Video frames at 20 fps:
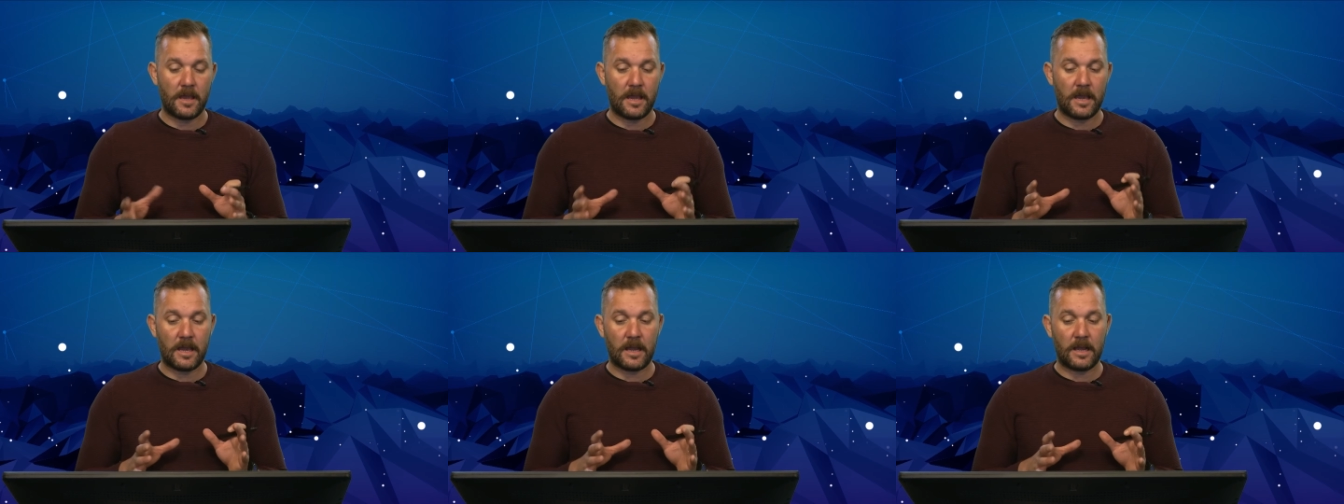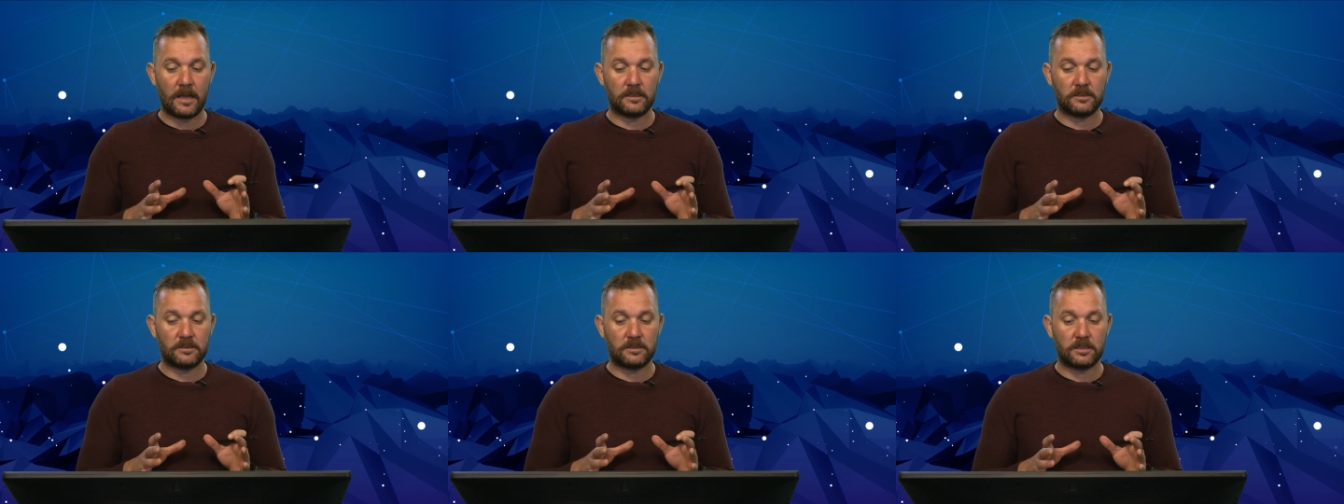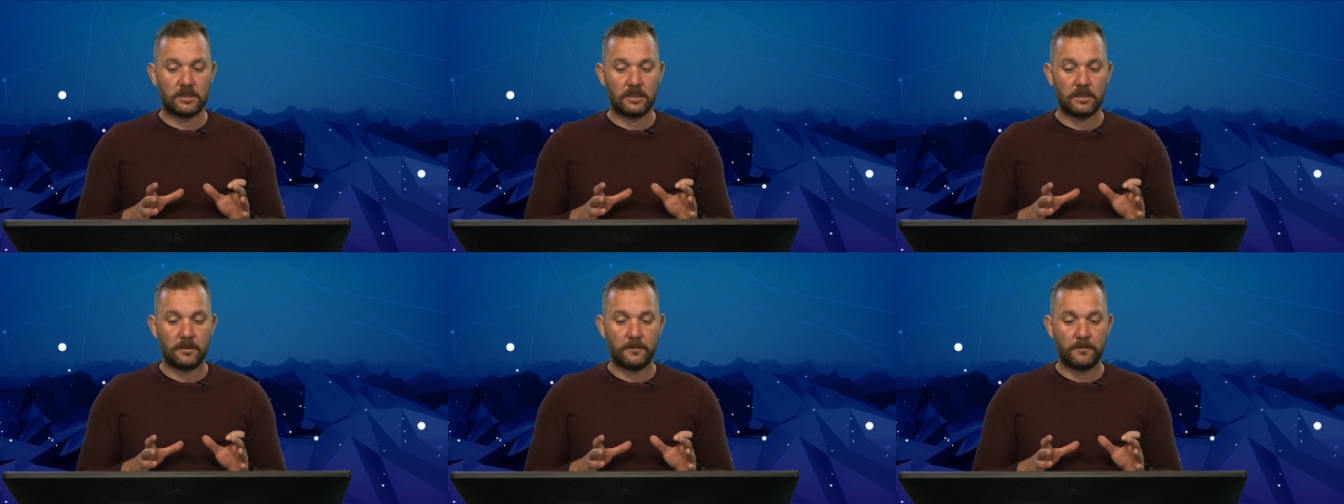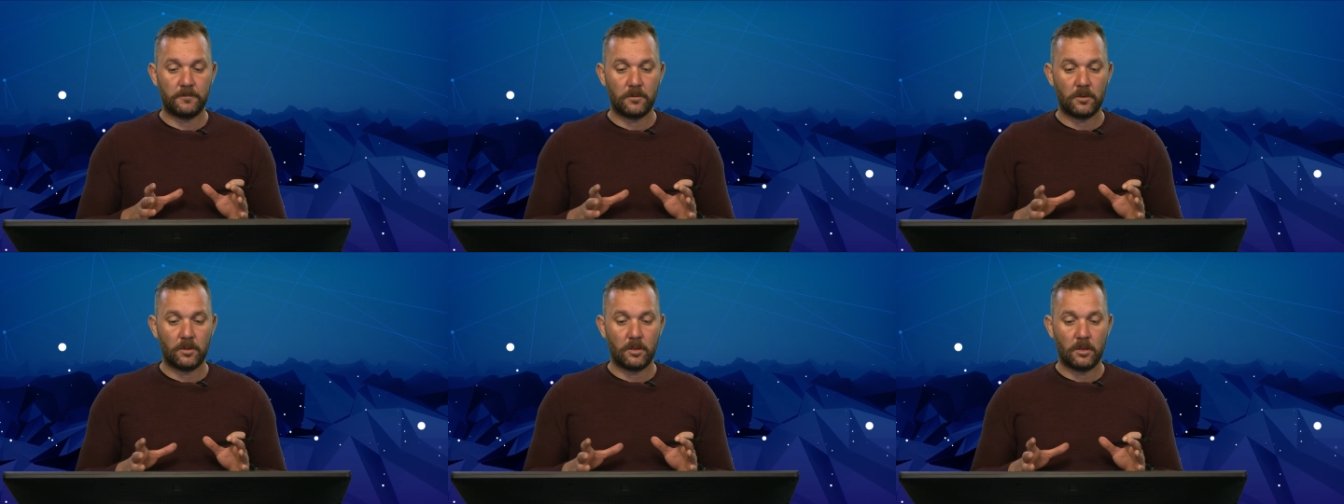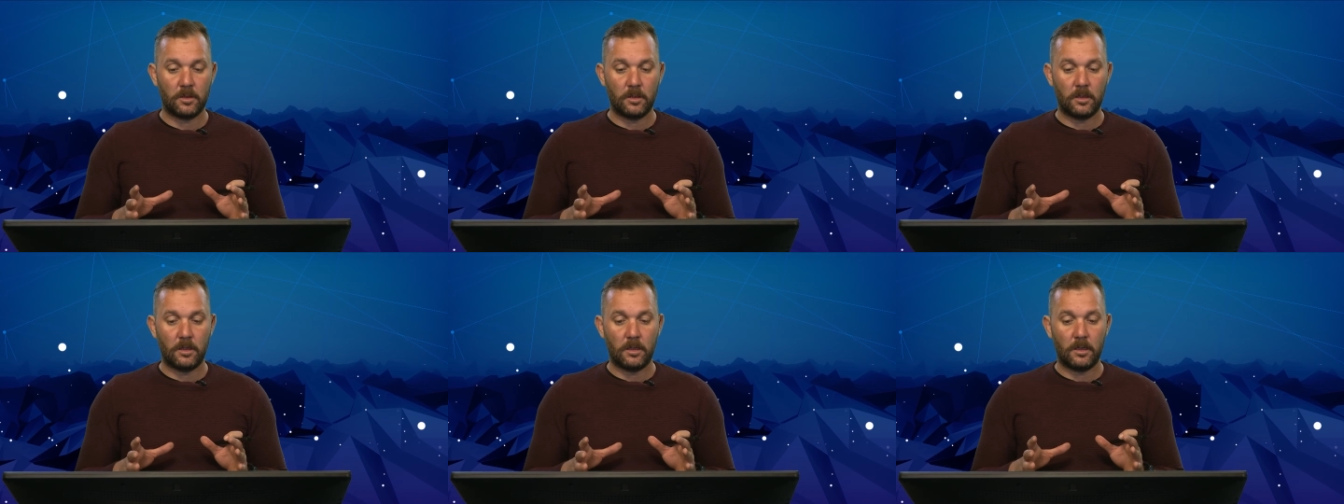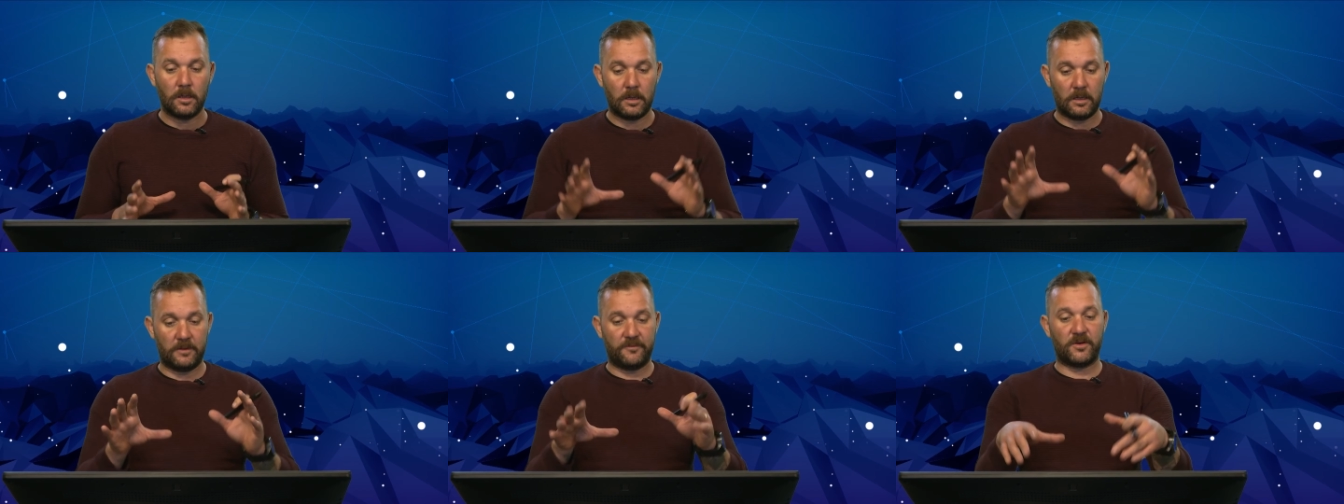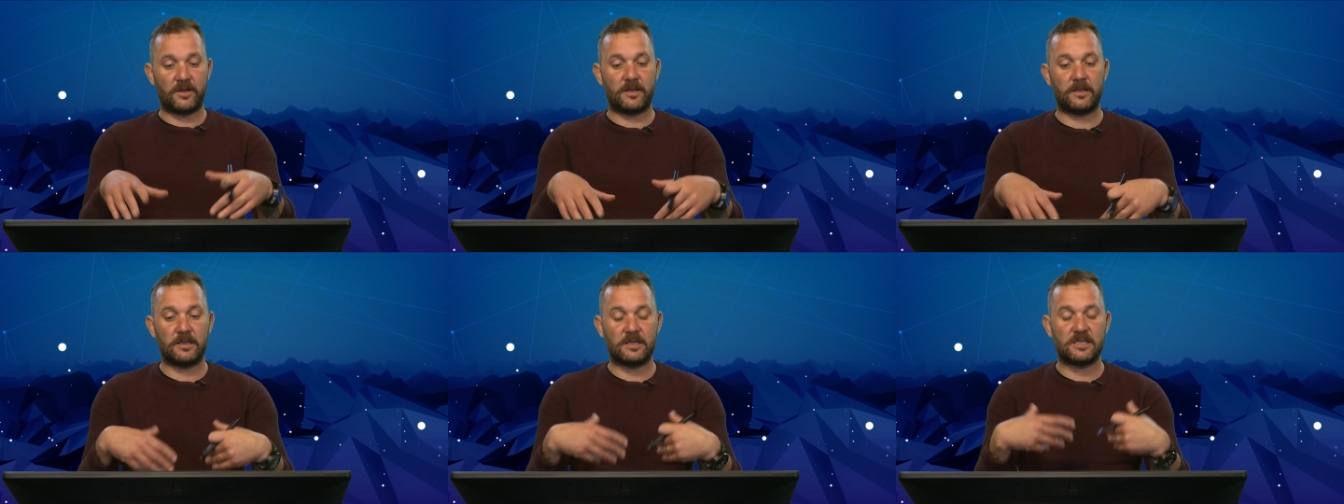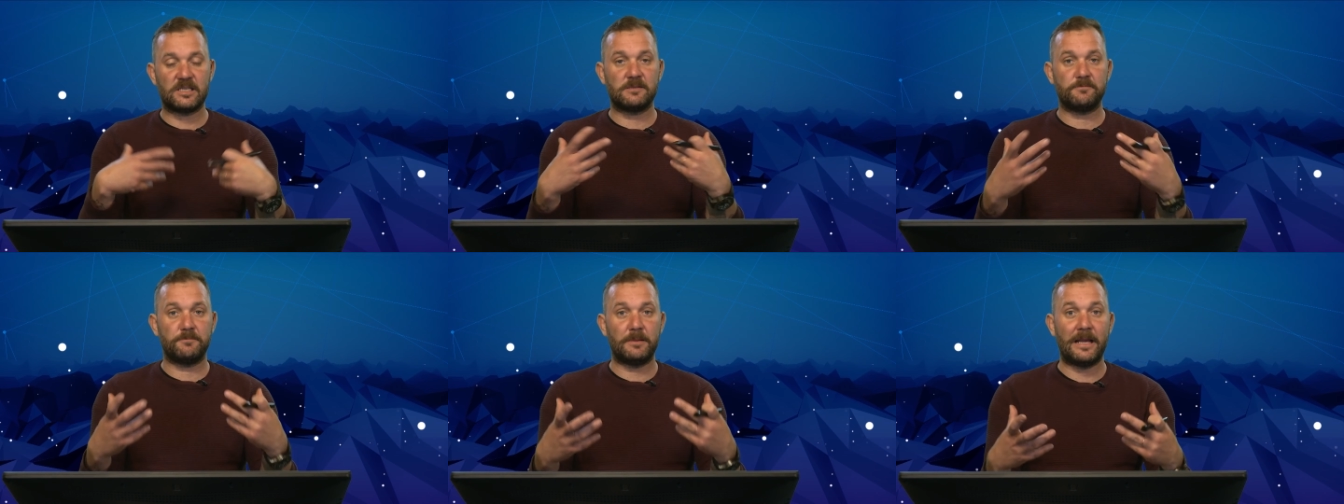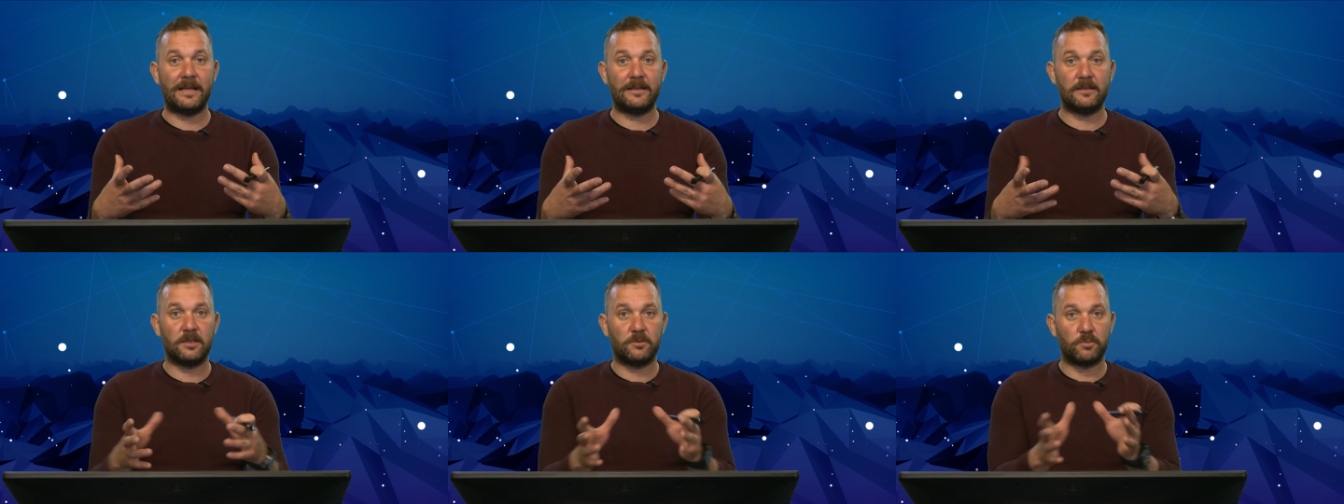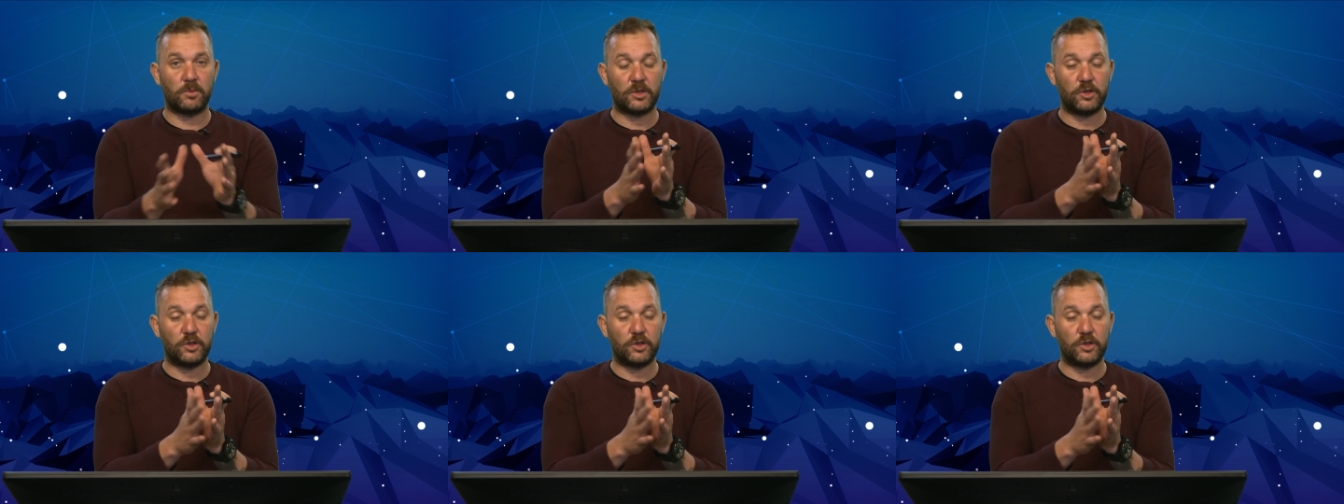And if I can explain it,